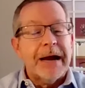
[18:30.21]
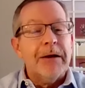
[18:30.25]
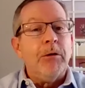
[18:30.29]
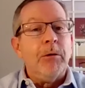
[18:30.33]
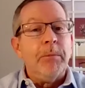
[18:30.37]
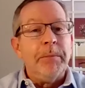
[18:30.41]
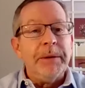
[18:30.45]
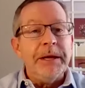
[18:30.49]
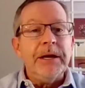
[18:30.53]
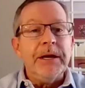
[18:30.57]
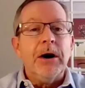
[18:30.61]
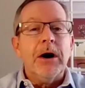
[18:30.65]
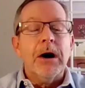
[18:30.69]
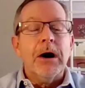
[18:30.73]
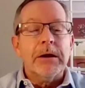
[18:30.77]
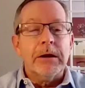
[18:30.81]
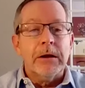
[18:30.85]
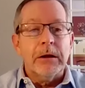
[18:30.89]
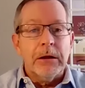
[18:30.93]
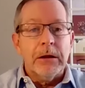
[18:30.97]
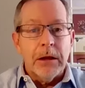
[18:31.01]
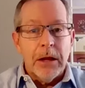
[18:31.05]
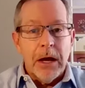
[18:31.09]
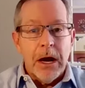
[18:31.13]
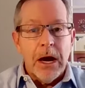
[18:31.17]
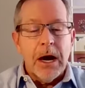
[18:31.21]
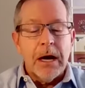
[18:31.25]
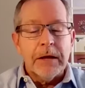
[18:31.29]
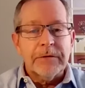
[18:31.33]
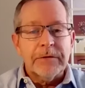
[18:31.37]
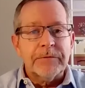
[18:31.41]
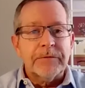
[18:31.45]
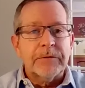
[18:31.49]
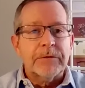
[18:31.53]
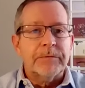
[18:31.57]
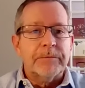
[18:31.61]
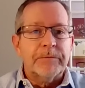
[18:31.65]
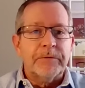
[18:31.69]
I will be on a
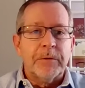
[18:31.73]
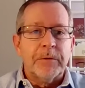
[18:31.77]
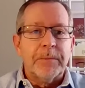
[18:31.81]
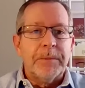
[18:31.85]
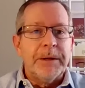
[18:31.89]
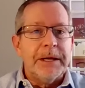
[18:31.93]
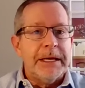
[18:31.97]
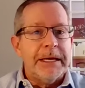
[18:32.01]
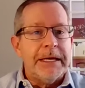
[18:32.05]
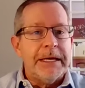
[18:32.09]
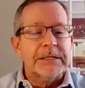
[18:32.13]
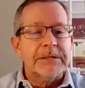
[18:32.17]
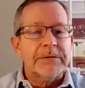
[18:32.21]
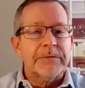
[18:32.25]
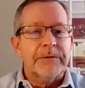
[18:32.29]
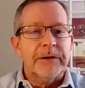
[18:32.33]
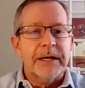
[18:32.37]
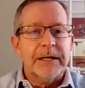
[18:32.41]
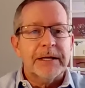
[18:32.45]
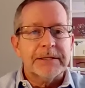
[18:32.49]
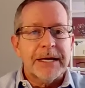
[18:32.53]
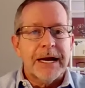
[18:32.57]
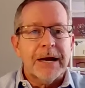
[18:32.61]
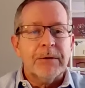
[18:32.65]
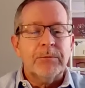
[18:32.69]
lot for, for Big East fans.